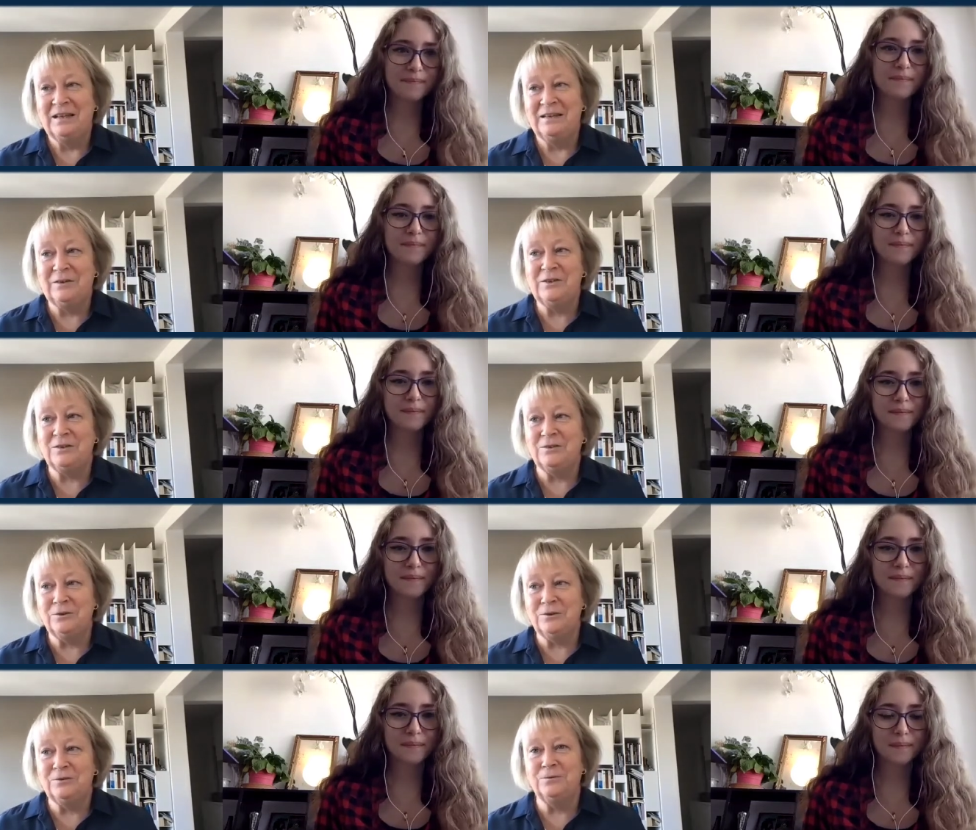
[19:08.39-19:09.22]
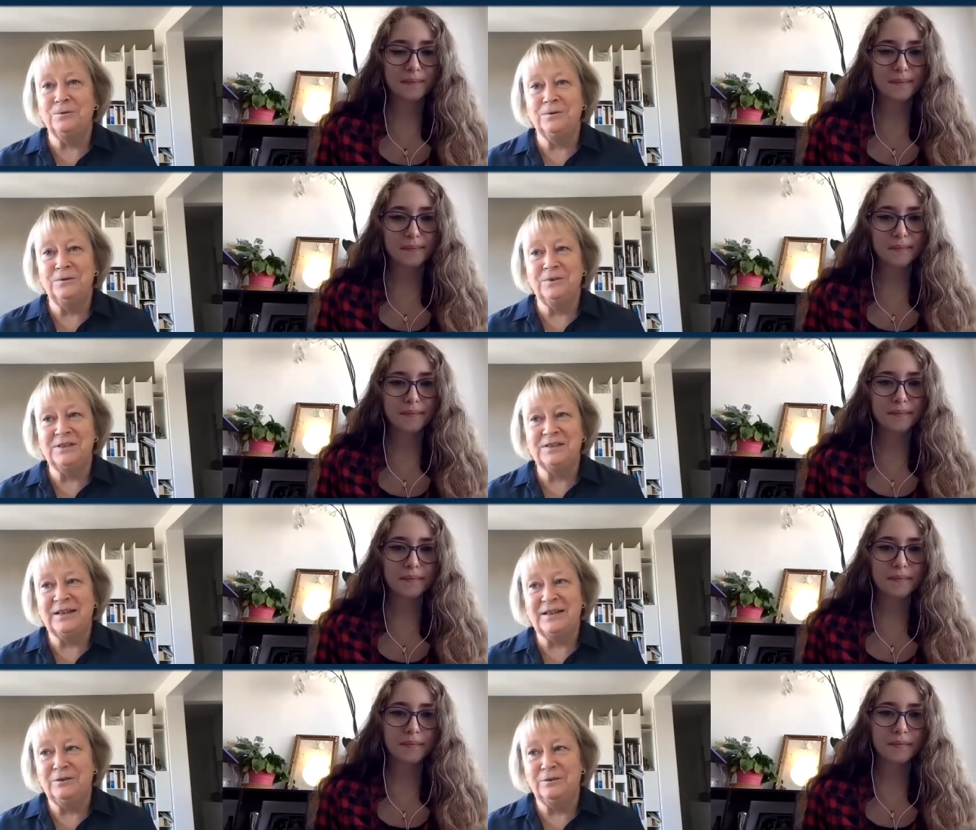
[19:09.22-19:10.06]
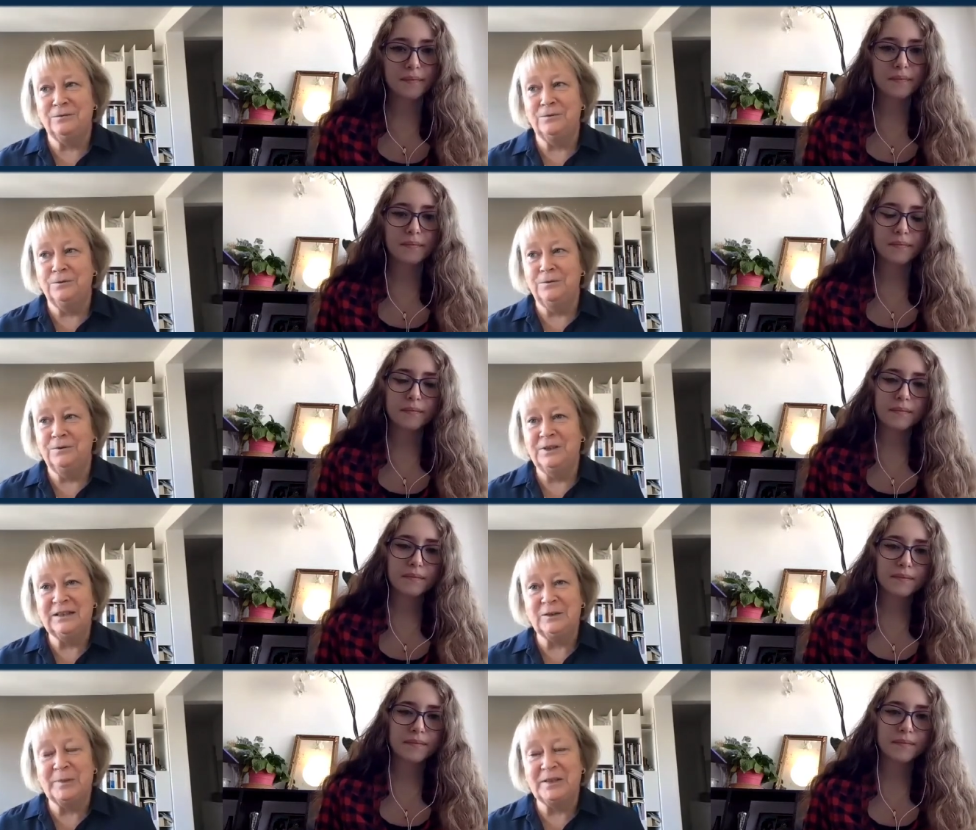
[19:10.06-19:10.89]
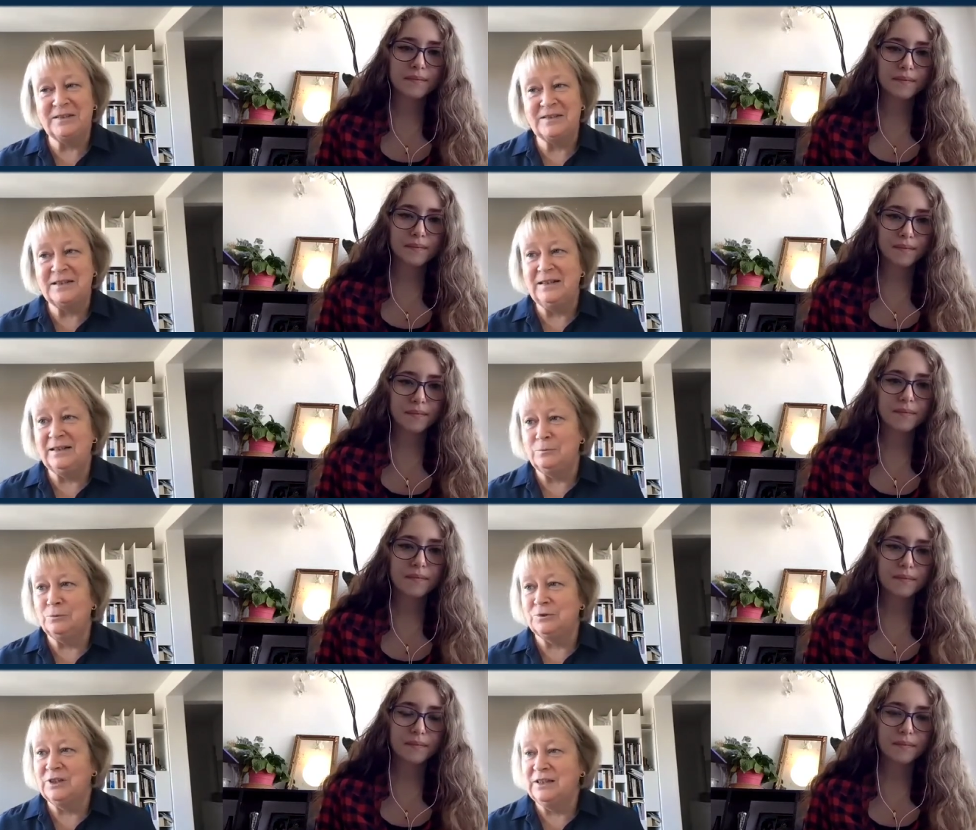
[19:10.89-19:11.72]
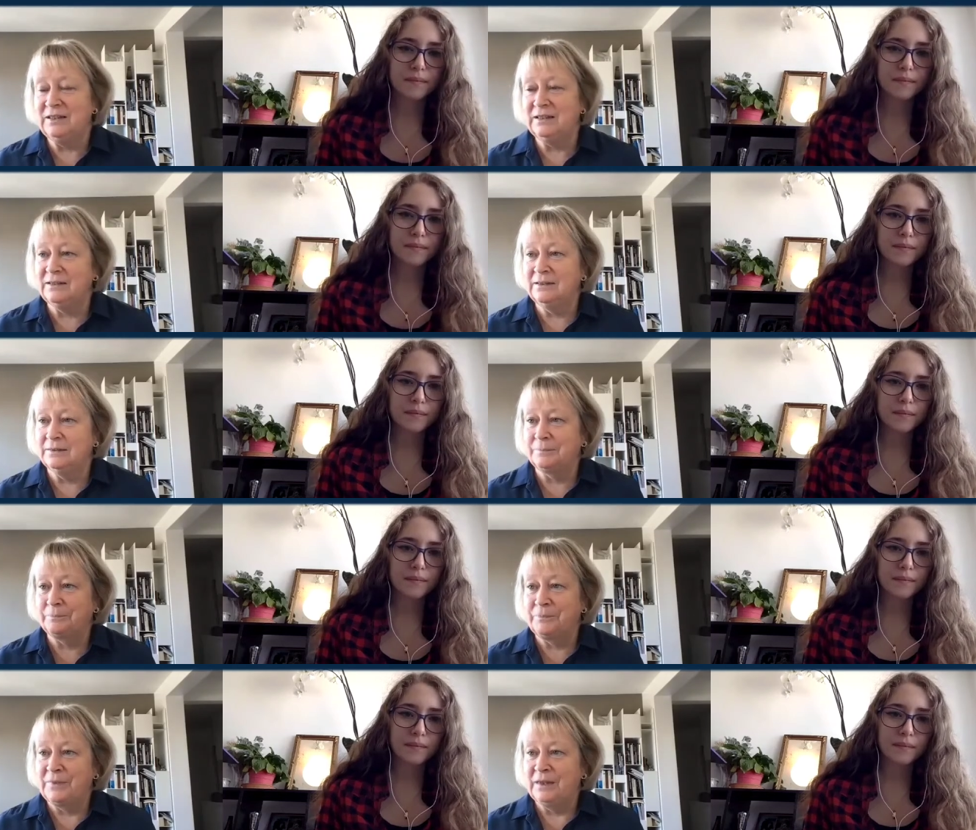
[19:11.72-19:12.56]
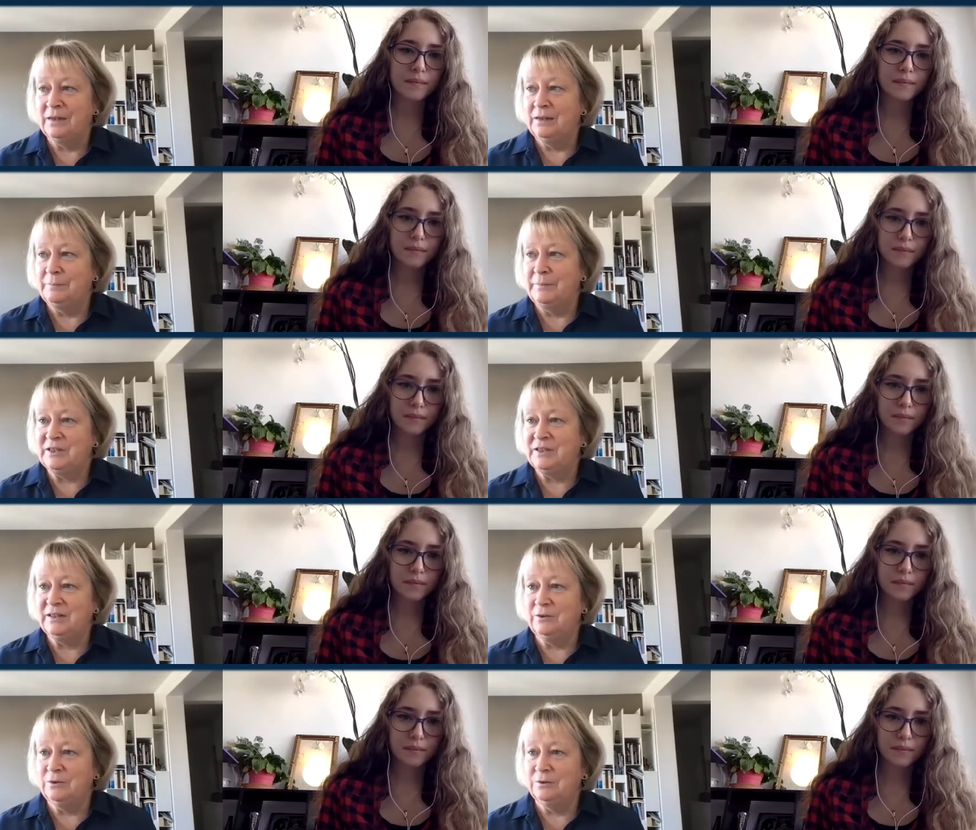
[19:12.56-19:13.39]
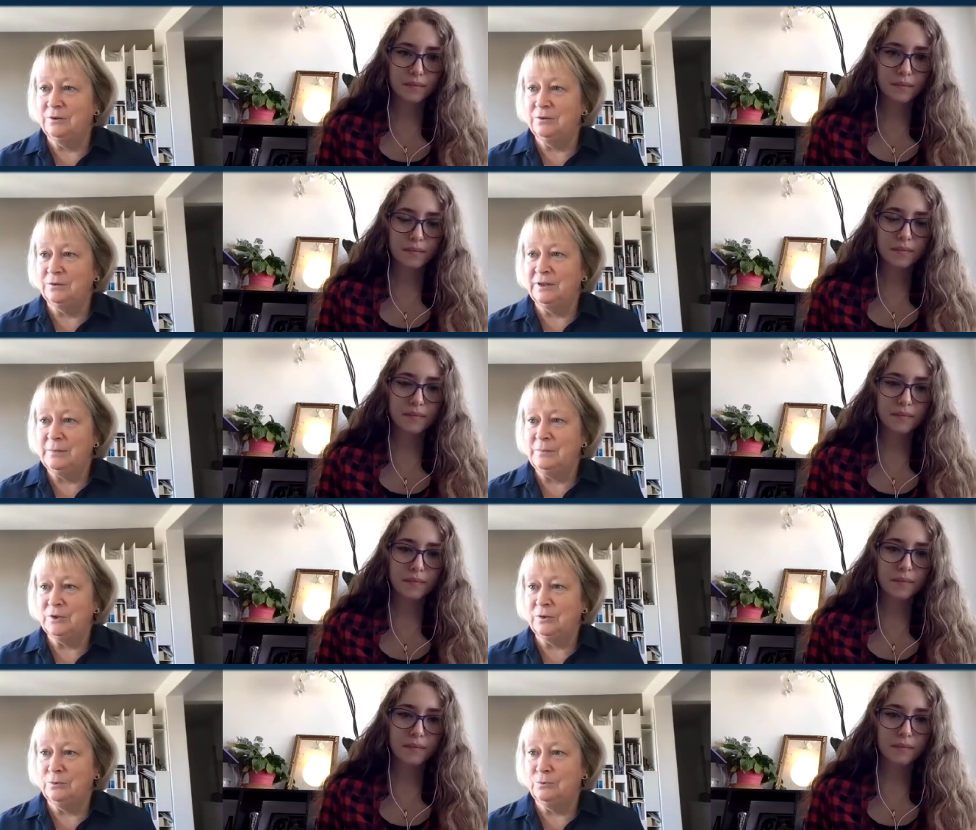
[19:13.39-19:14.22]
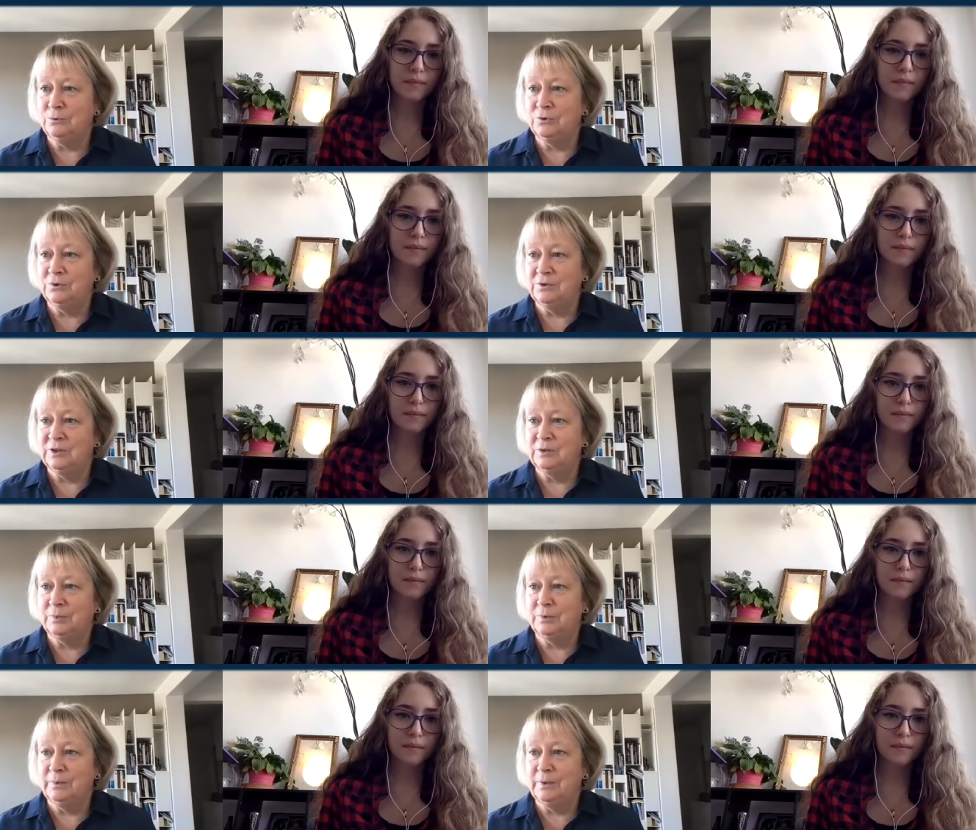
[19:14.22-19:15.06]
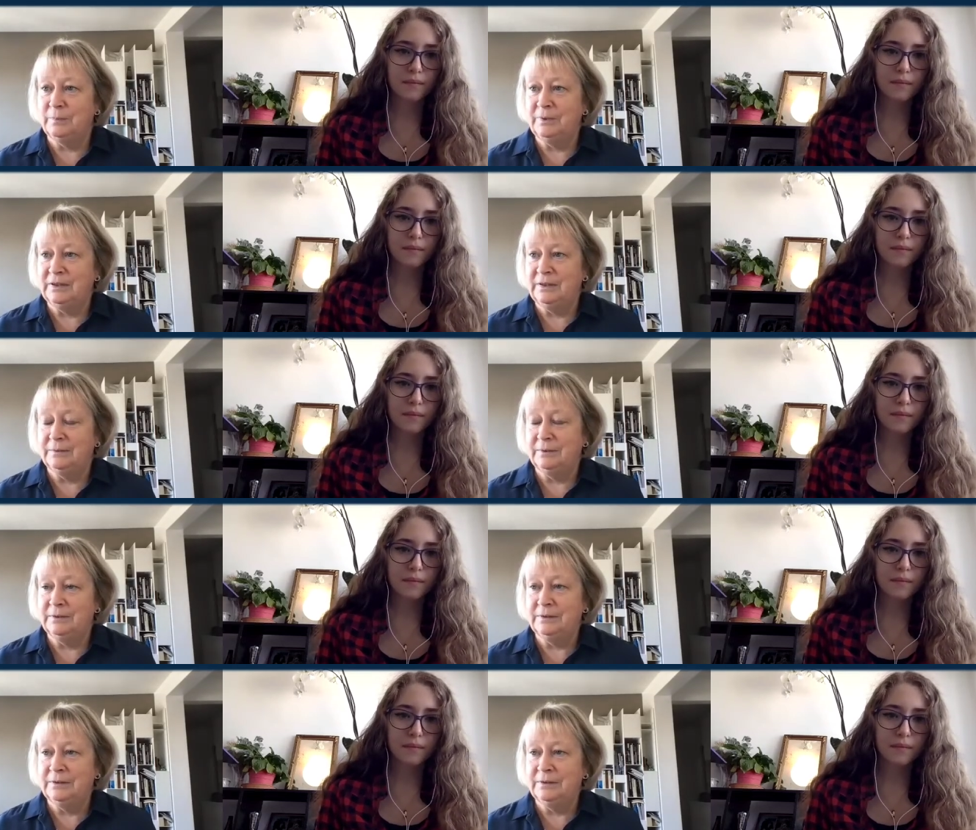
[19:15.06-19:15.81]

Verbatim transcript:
Speaker 1: There is a lot of these kind of things, but still, I would say that um, matching the time zones, it's probably